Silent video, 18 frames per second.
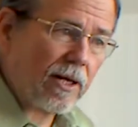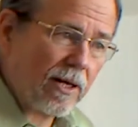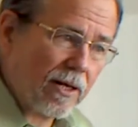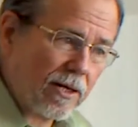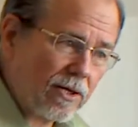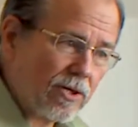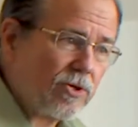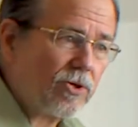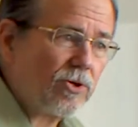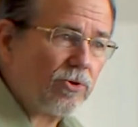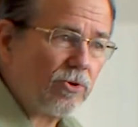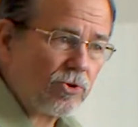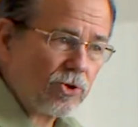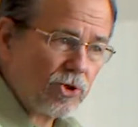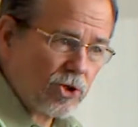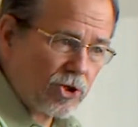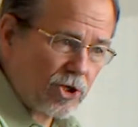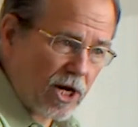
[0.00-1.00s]
into
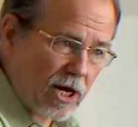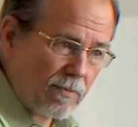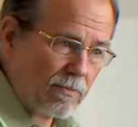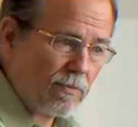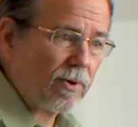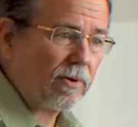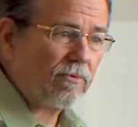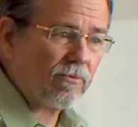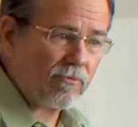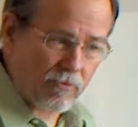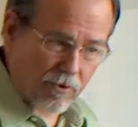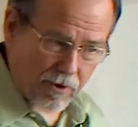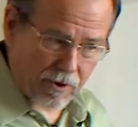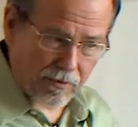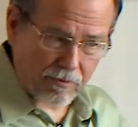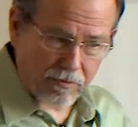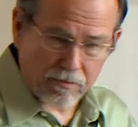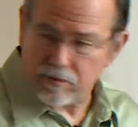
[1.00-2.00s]
shape and
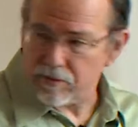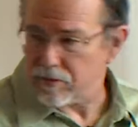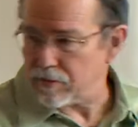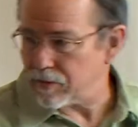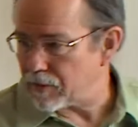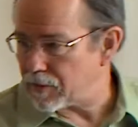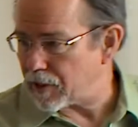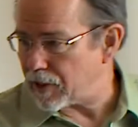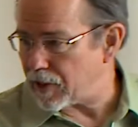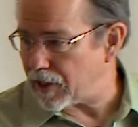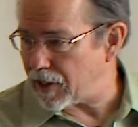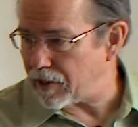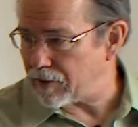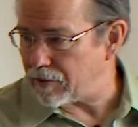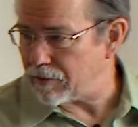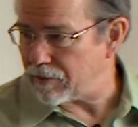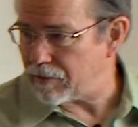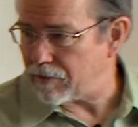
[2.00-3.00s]
form. Okay?